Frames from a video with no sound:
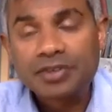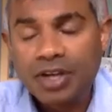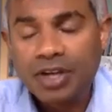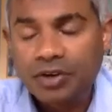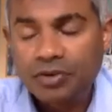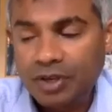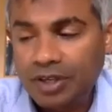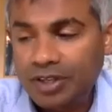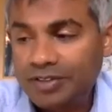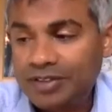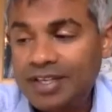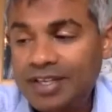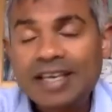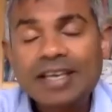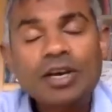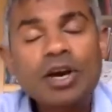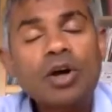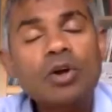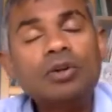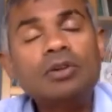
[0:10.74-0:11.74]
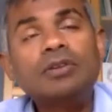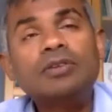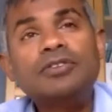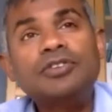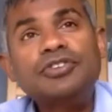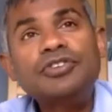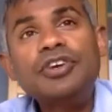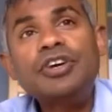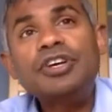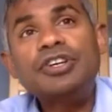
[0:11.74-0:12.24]
general is keyhole
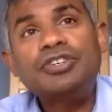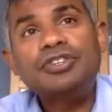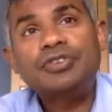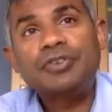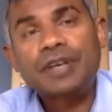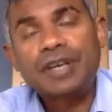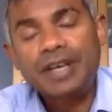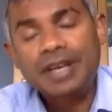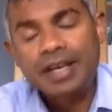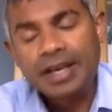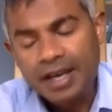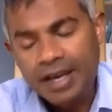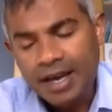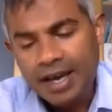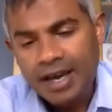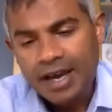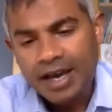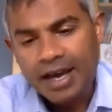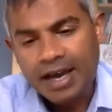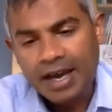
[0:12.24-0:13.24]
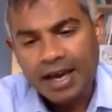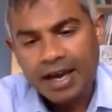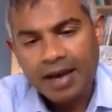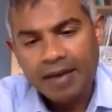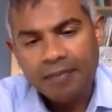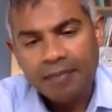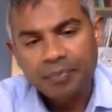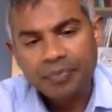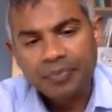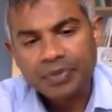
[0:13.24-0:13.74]
surgery.
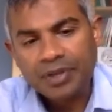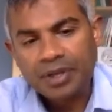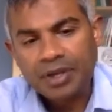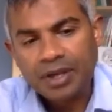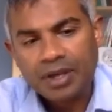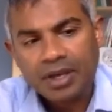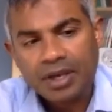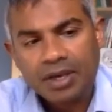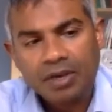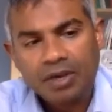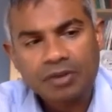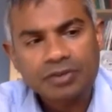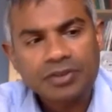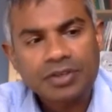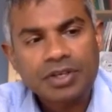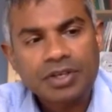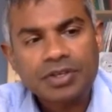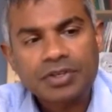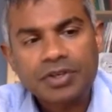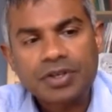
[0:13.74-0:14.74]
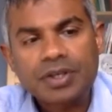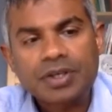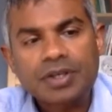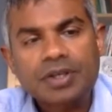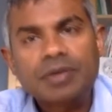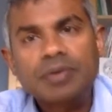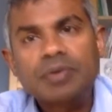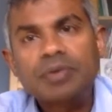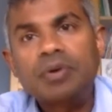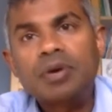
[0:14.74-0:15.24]
Keyhole
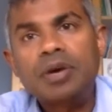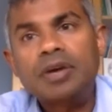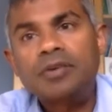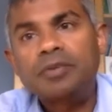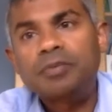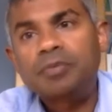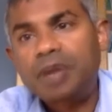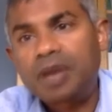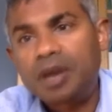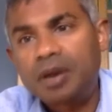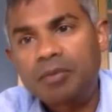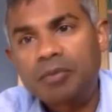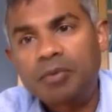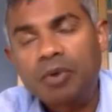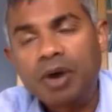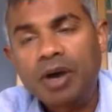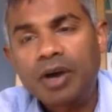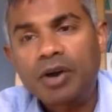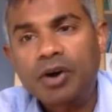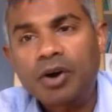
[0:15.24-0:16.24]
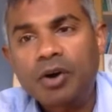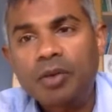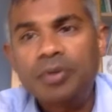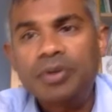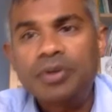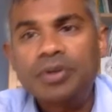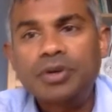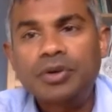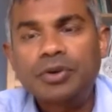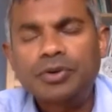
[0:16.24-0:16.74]
surgery has become quite
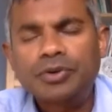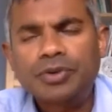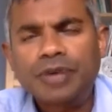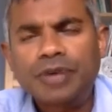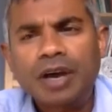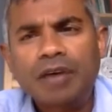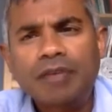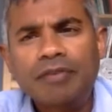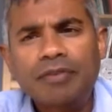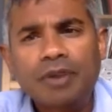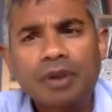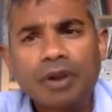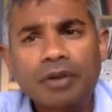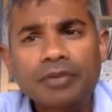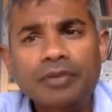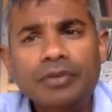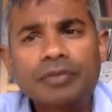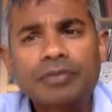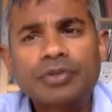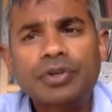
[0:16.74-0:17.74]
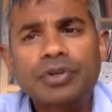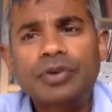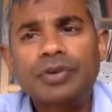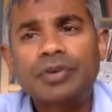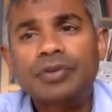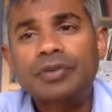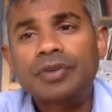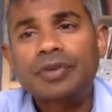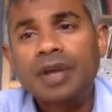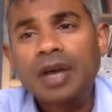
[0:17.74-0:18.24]
common use now for lots of
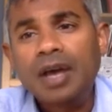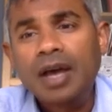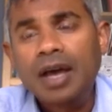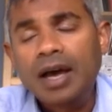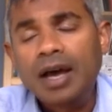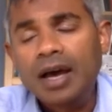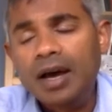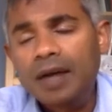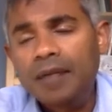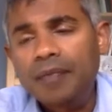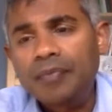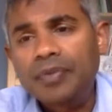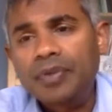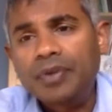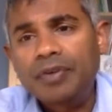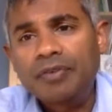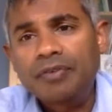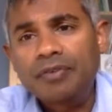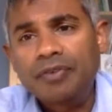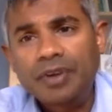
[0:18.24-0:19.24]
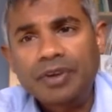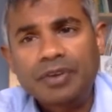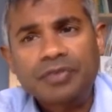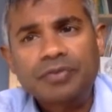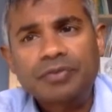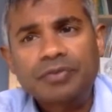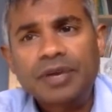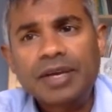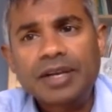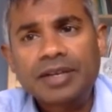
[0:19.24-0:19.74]
joints. First
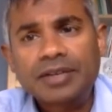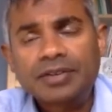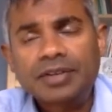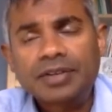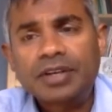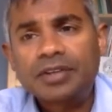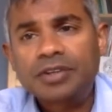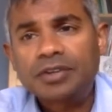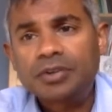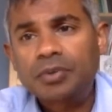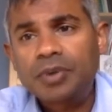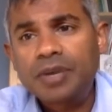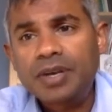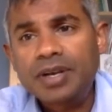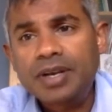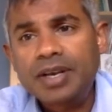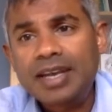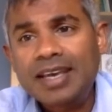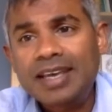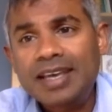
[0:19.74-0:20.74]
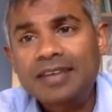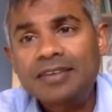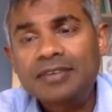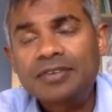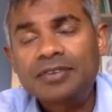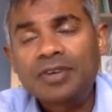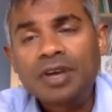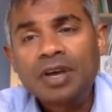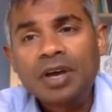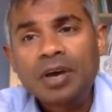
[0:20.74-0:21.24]
really started with
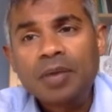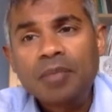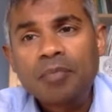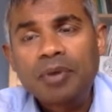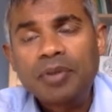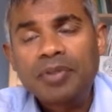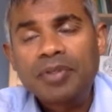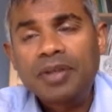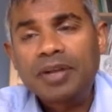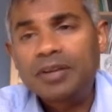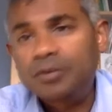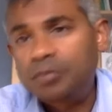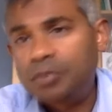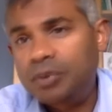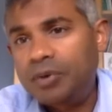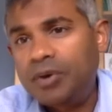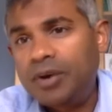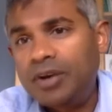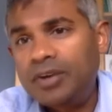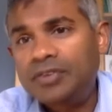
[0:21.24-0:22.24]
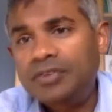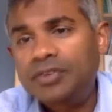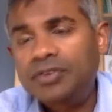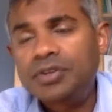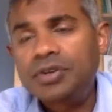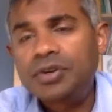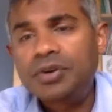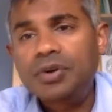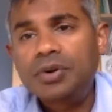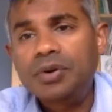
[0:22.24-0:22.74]
knees, but then has progressed
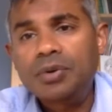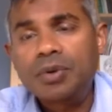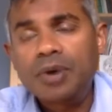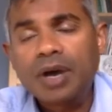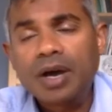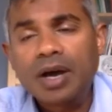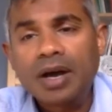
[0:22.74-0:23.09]
to